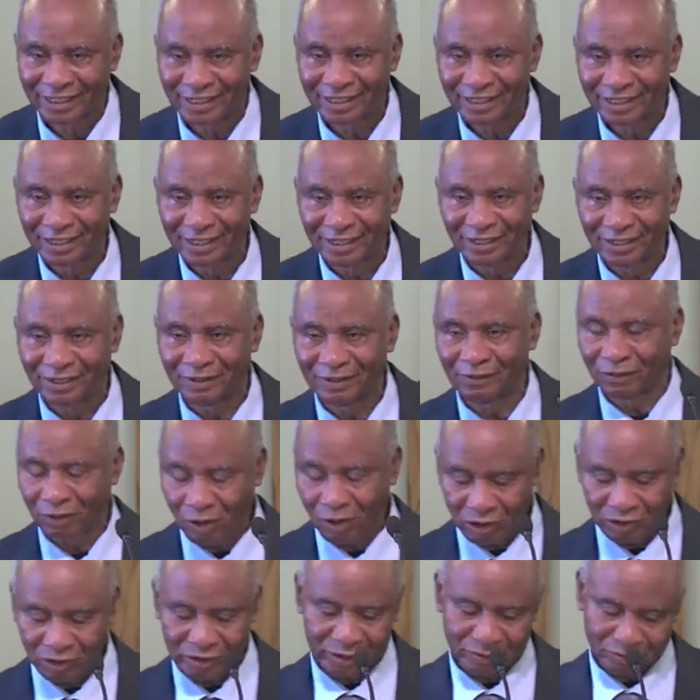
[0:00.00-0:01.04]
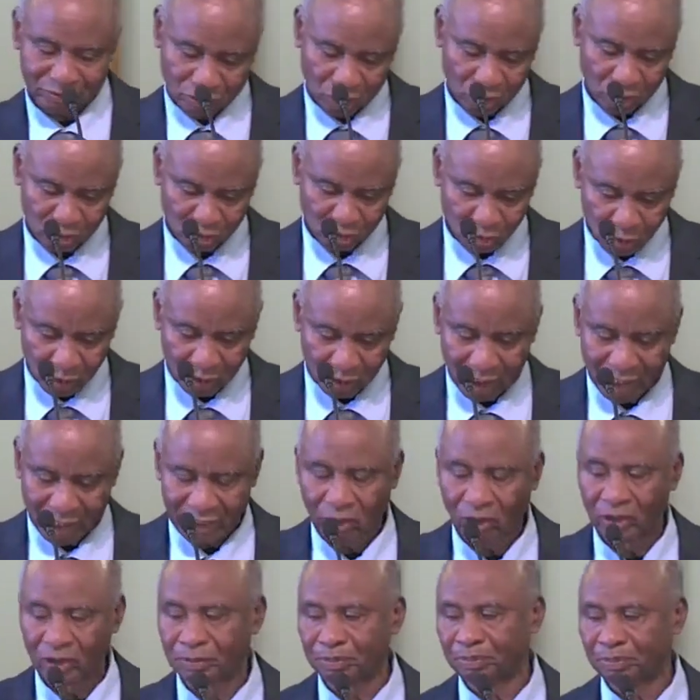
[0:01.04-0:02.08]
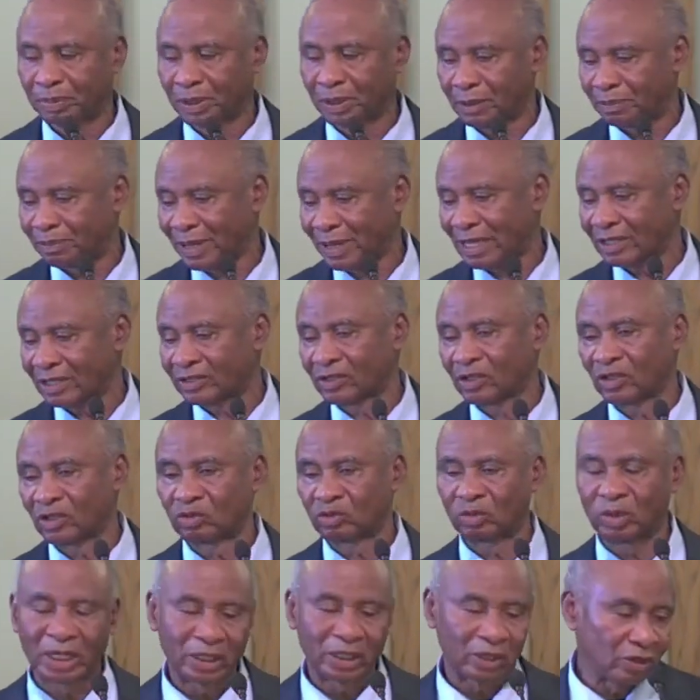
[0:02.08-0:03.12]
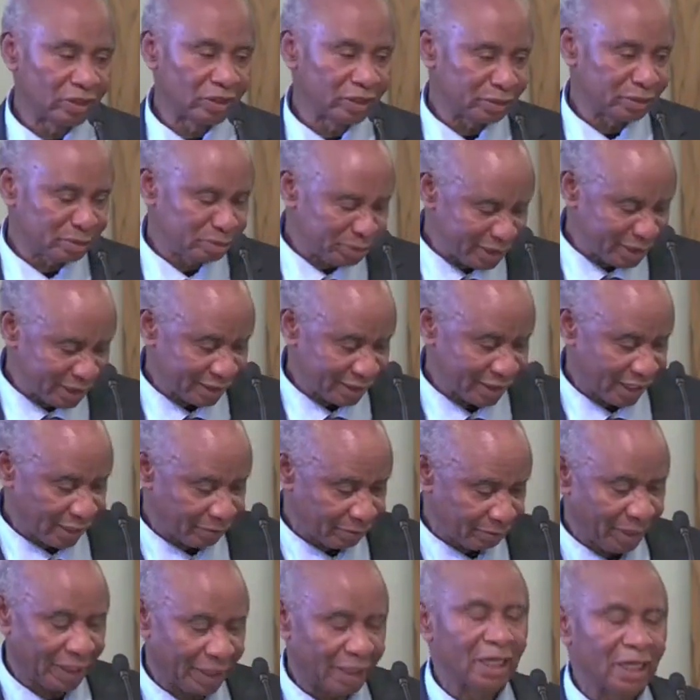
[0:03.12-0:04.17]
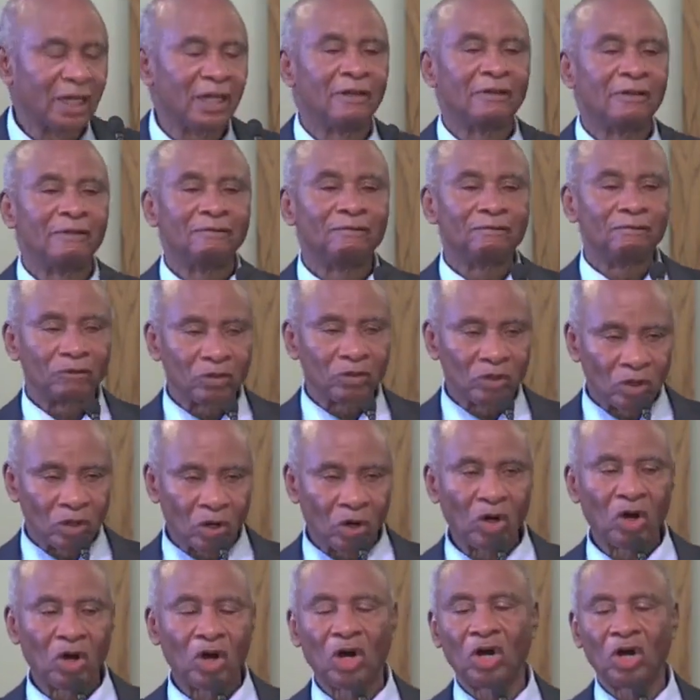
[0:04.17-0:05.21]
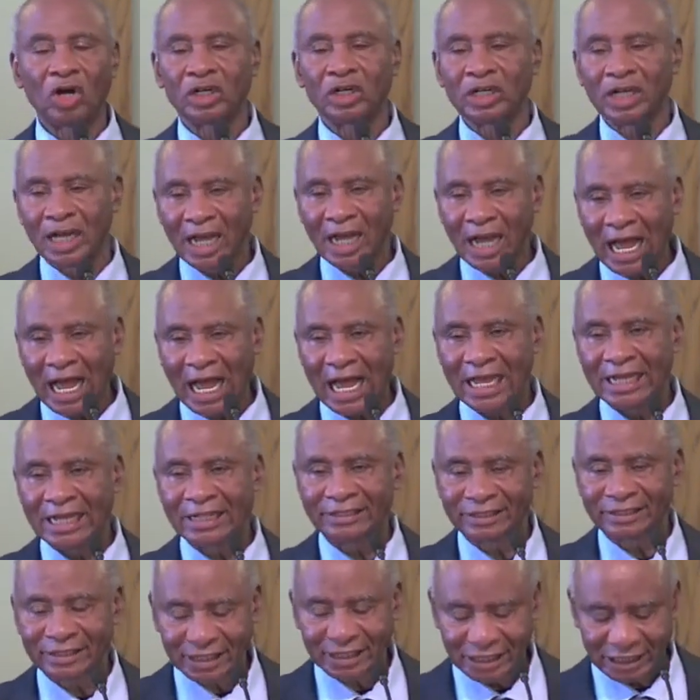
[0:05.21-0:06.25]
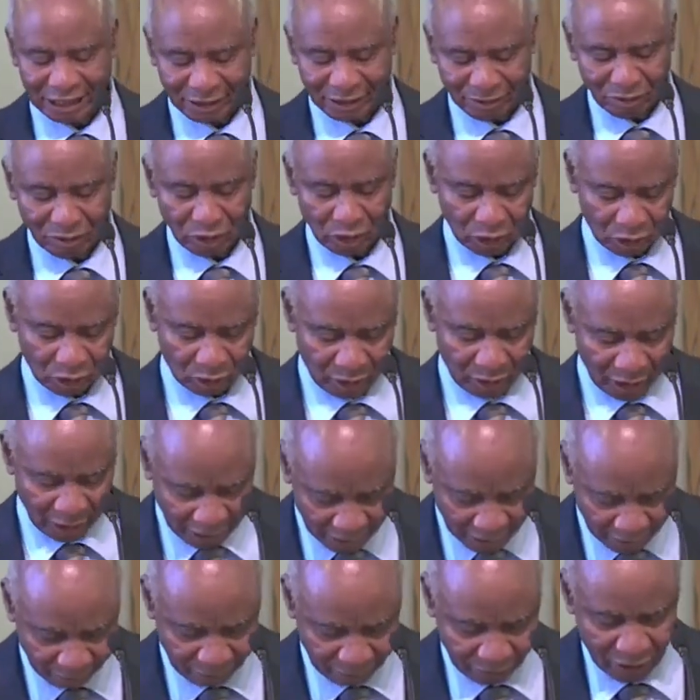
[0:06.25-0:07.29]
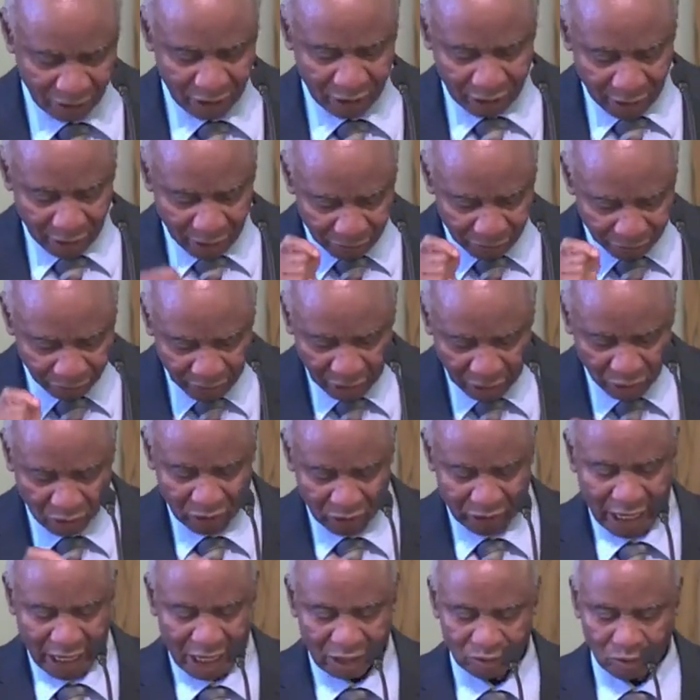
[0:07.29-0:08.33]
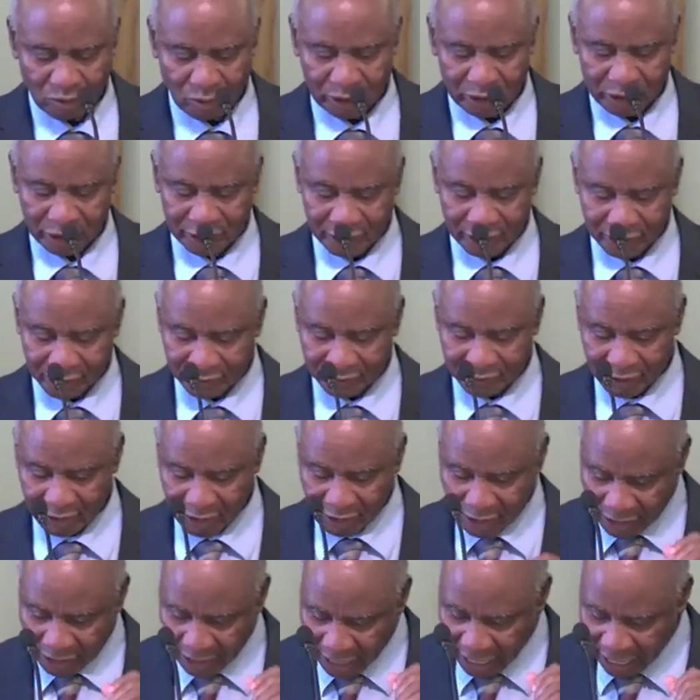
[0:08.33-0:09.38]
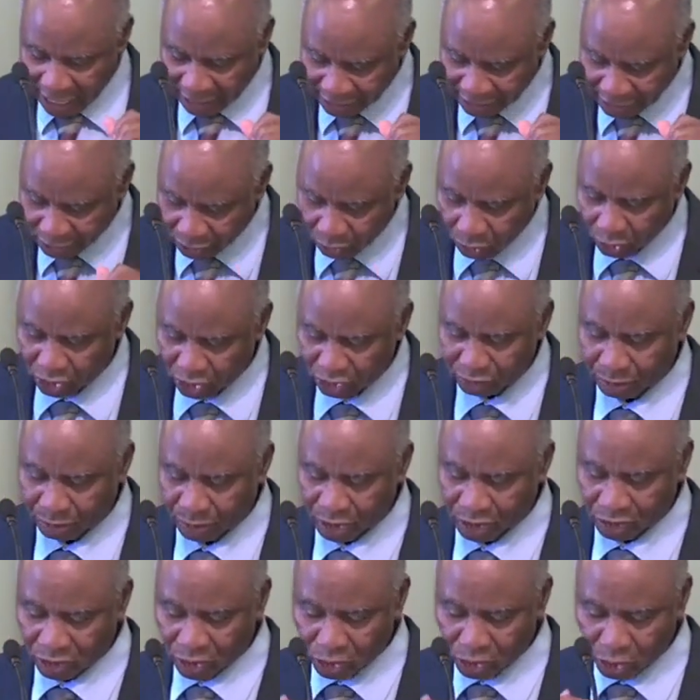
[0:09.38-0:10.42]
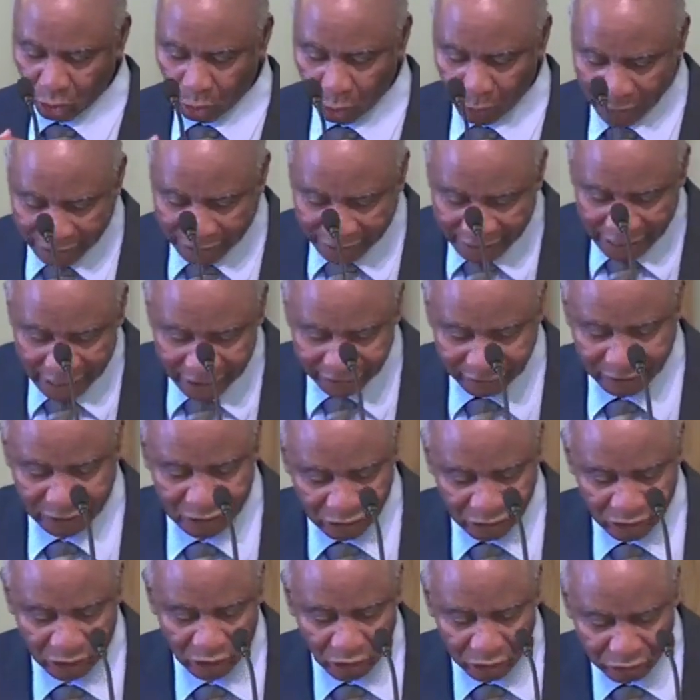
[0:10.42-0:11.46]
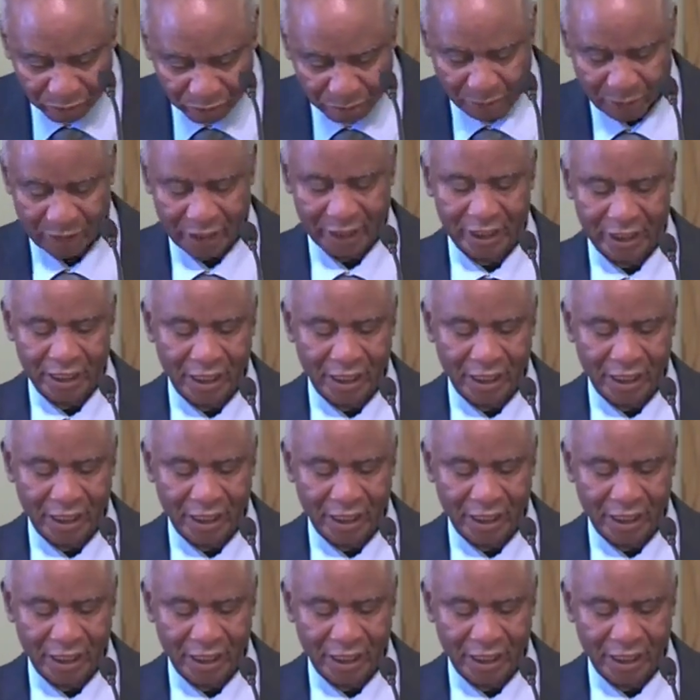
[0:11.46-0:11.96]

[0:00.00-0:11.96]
You know, of course, of course, we will anoint uh, pastors, we will anoint ministers, but God has given you a gift. Recognize what it is. And the Holy Spirit is going to witness in your spirit